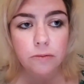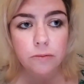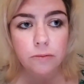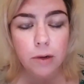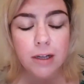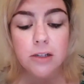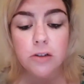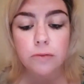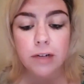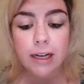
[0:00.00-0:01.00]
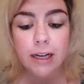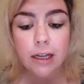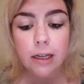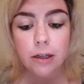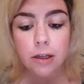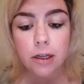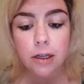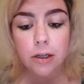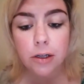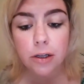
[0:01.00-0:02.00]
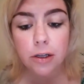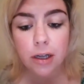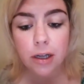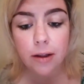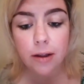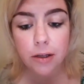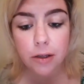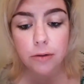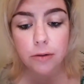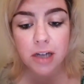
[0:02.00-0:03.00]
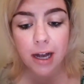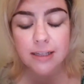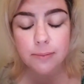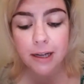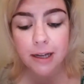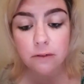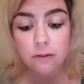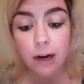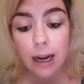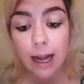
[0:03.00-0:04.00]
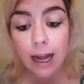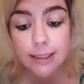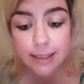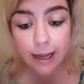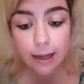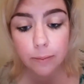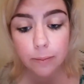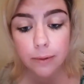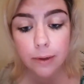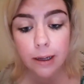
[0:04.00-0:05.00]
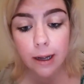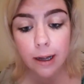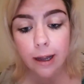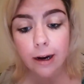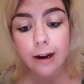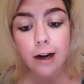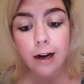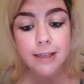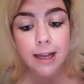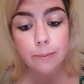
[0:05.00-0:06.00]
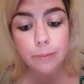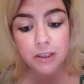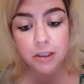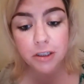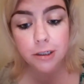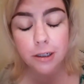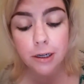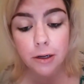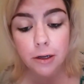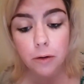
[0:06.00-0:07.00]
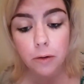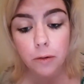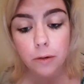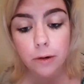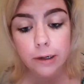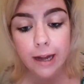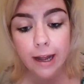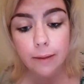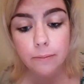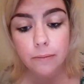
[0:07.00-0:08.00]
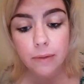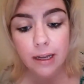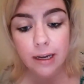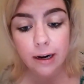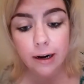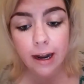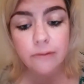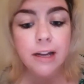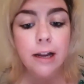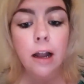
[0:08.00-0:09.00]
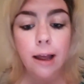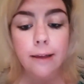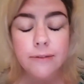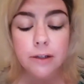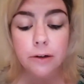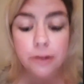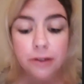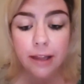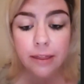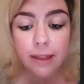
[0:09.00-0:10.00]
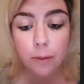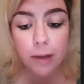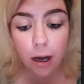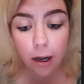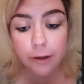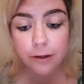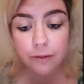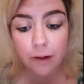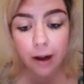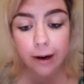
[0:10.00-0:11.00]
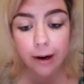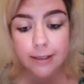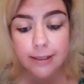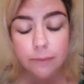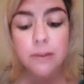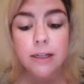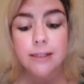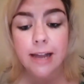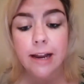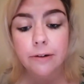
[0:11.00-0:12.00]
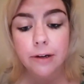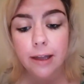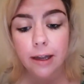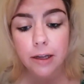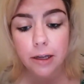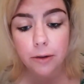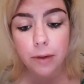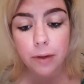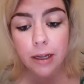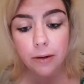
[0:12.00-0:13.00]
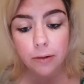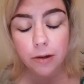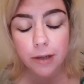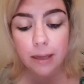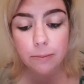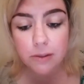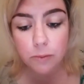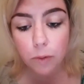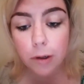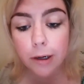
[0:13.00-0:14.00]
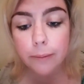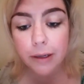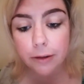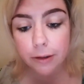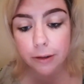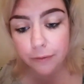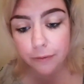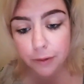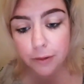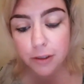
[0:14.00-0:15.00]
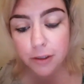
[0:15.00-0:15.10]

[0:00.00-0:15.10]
wasn't really a huge aspect of our landscape, our temperature, or in our everyday lives, other than that we honored fire as something sacred that, you know, could keep us warm, cook our food.